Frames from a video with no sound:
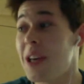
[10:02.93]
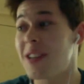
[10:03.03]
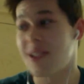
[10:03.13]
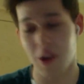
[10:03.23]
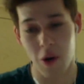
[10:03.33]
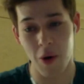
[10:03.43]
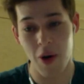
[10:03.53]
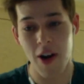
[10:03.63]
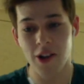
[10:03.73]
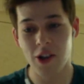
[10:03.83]
ago,
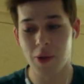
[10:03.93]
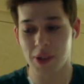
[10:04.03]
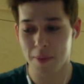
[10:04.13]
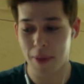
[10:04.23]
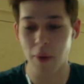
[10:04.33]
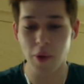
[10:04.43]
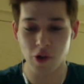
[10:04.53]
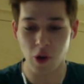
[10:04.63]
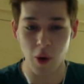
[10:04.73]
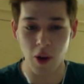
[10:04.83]
she was in bed with
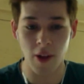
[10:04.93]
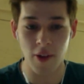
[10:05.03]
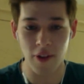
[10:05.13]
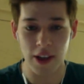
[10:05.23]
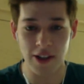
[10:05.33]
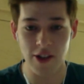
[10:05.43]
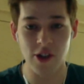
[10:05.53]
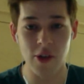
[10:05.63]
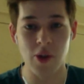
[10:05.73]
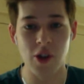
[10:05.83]
Joel on the feeds, and she
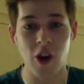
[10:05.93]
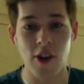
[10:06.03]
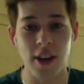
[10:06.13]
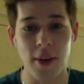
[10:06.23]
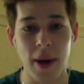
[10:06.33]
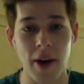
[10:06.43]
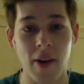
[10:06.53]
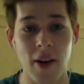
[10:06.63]
was talking about,